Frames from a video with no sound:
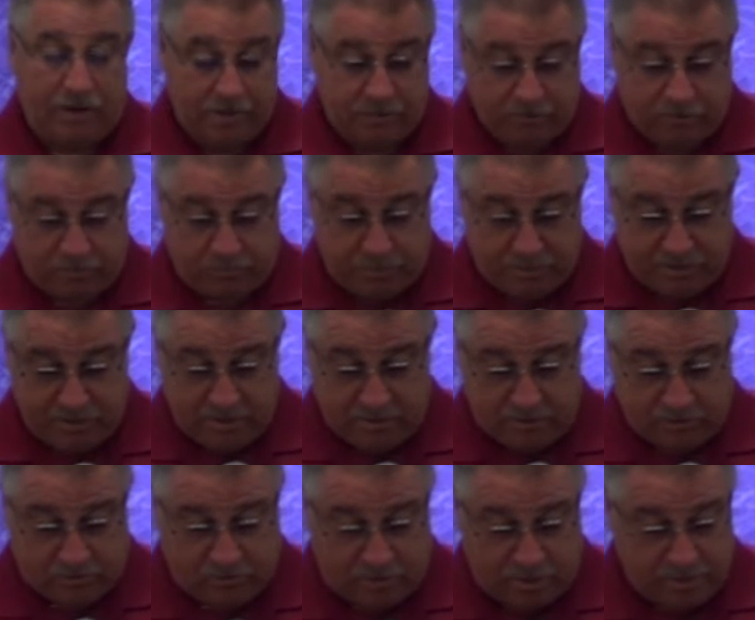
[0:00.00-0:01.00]
I just
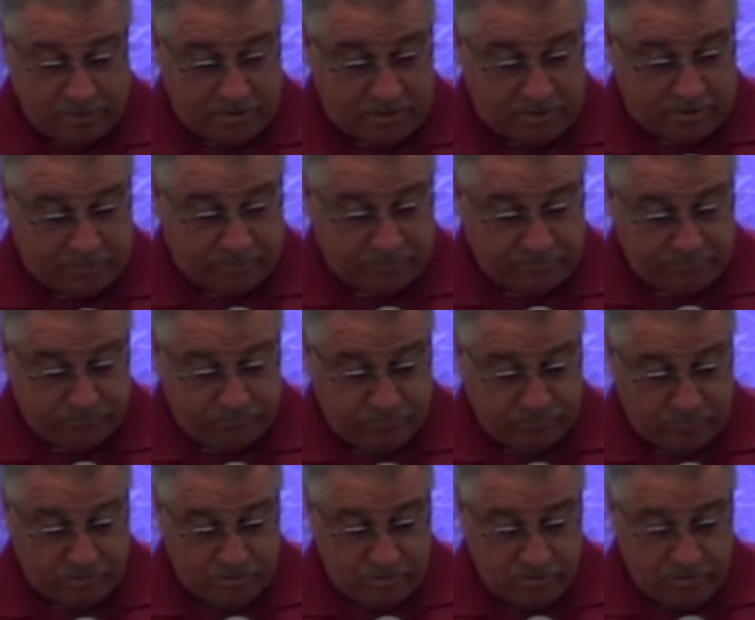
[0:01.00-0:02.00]
began to cry louder.
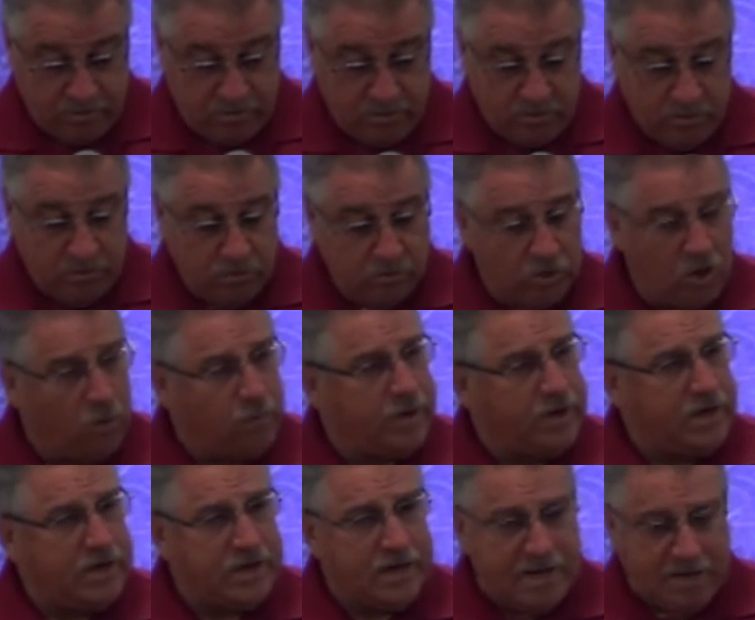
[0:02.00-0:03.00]

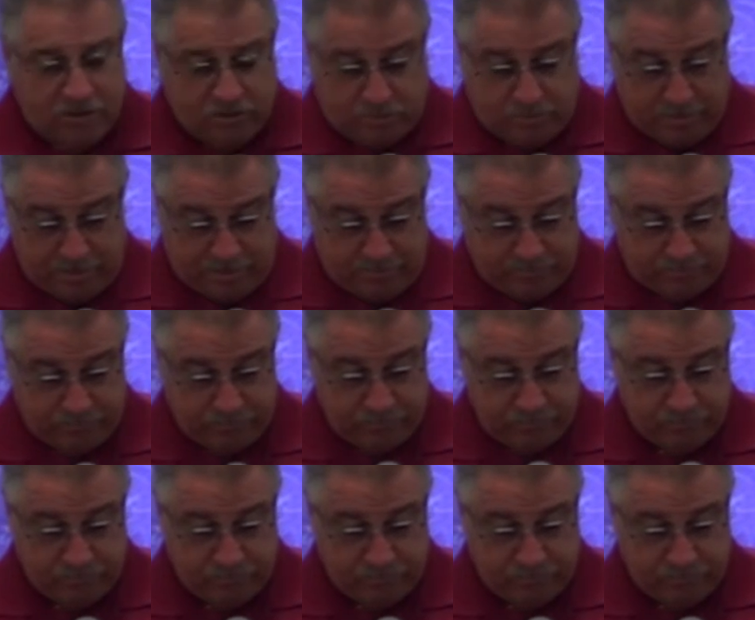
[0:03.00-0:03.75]
"Nobody needs me."